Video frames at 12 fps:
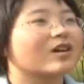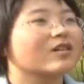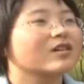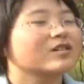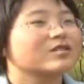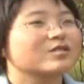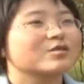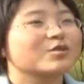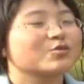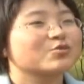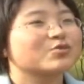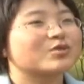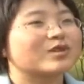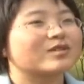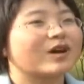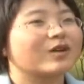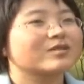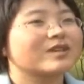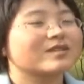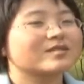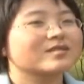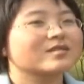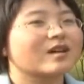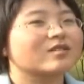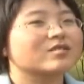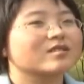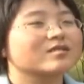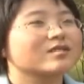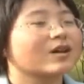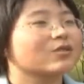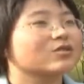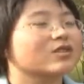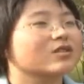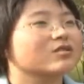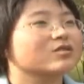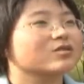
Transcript: only as a great scientist, but also as a patriotic